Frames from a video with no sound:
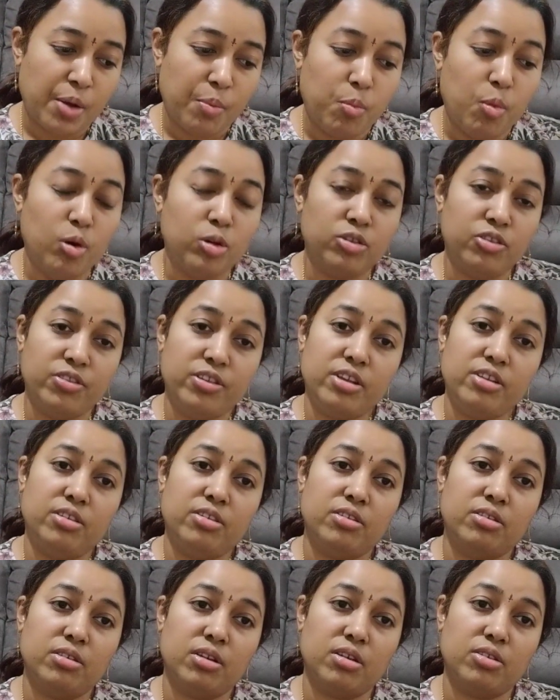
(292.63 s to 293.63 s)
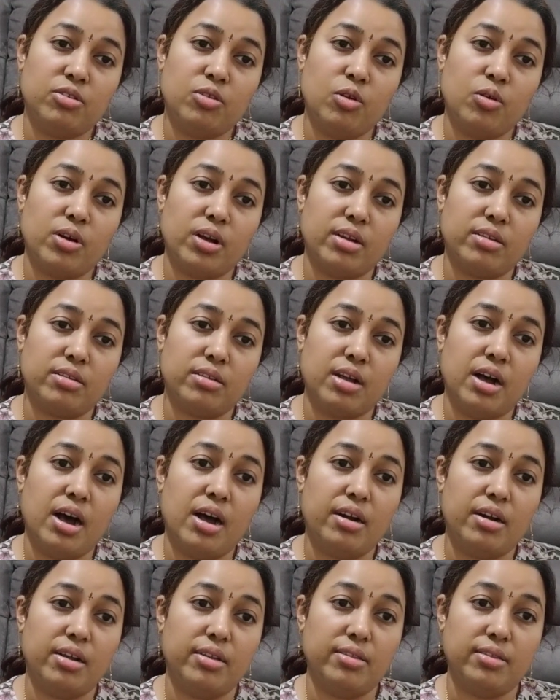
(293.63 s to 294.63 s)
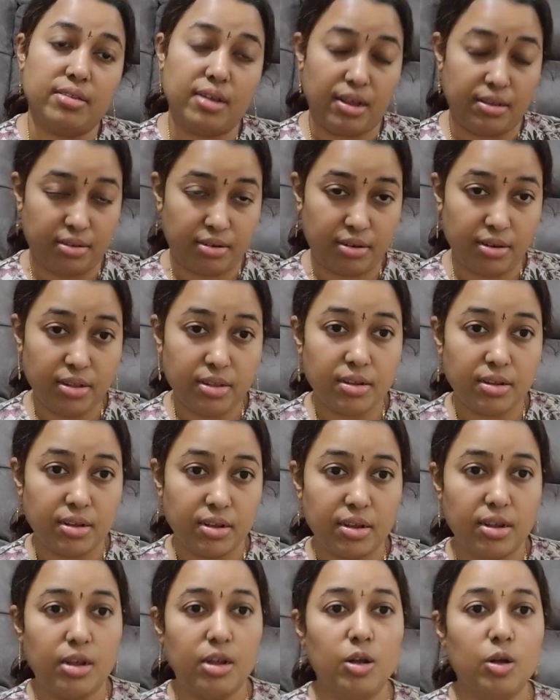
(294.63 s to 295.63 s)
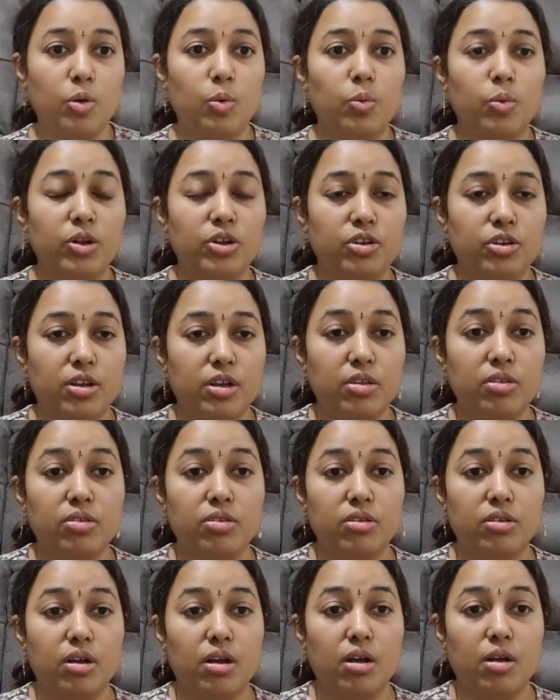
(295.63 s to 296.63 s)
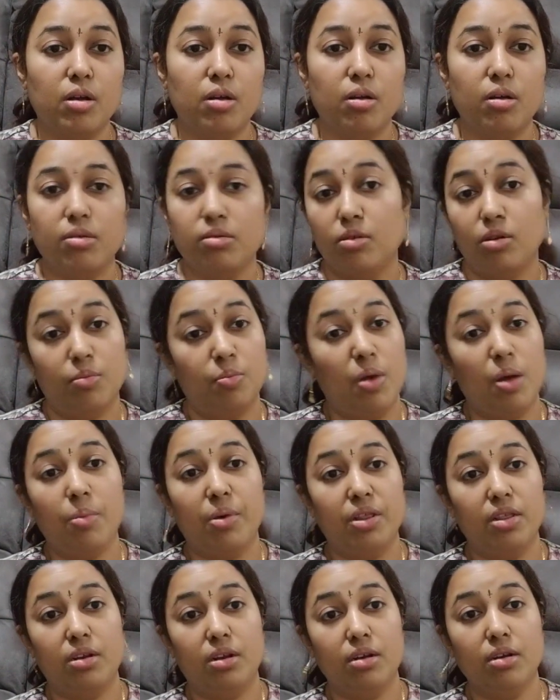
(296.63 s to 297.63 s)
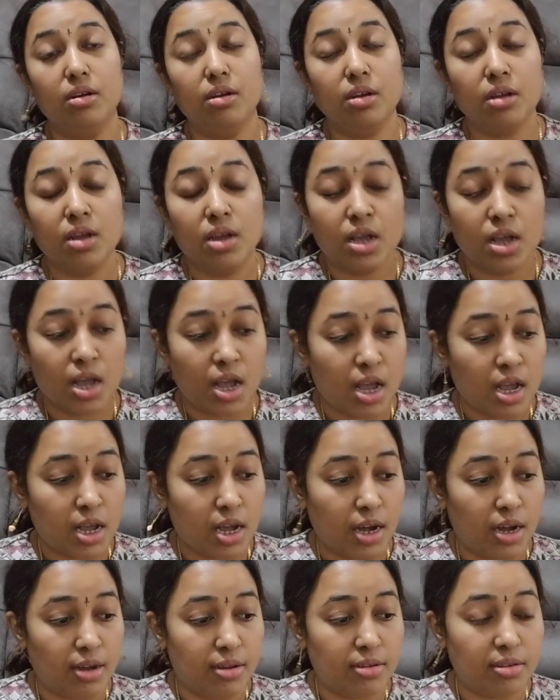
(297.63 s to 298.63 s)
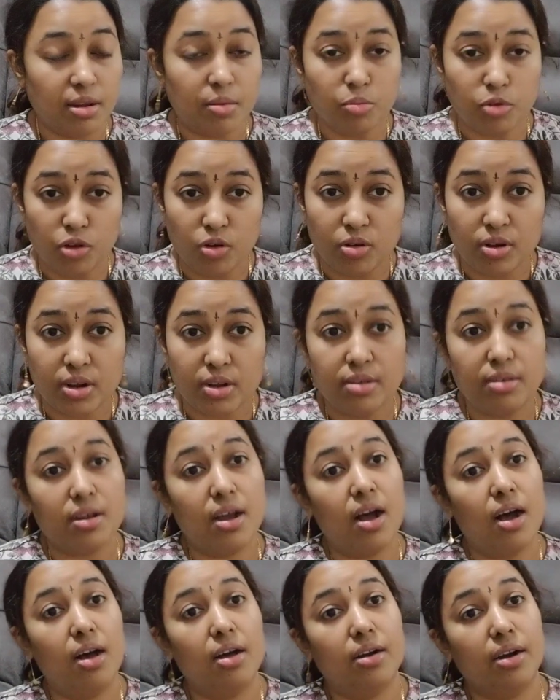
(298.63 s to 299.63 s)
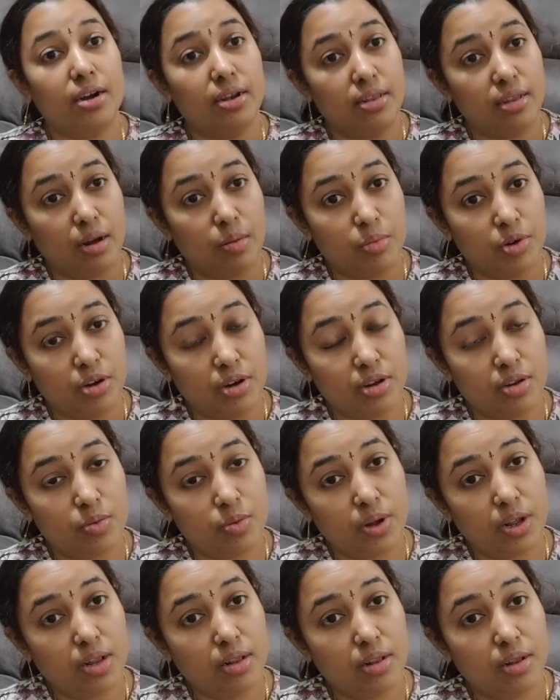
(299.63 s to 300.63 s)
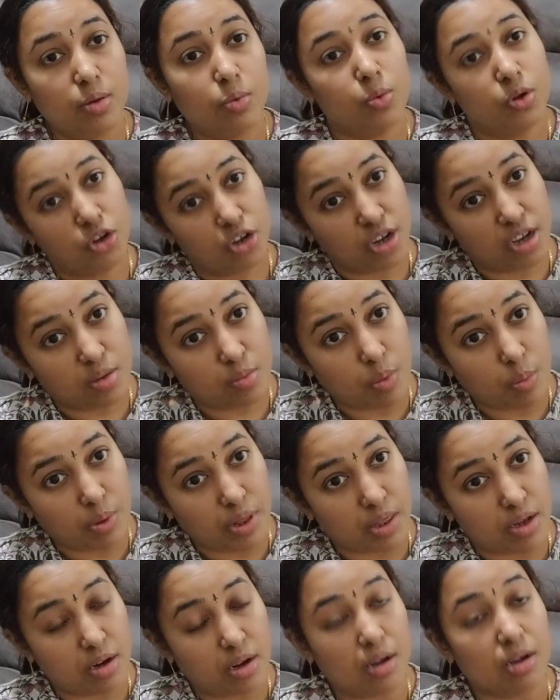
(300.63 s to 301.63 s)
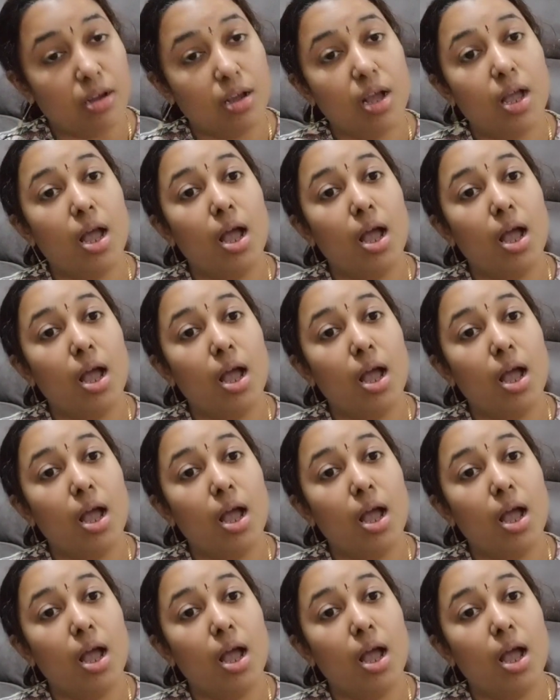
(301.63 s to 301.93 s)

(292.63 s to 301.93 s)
Most of these slokas are in Sanskrit, which is not my mother tongue. Some slokas are in Tamil as well, which is my mother tongue.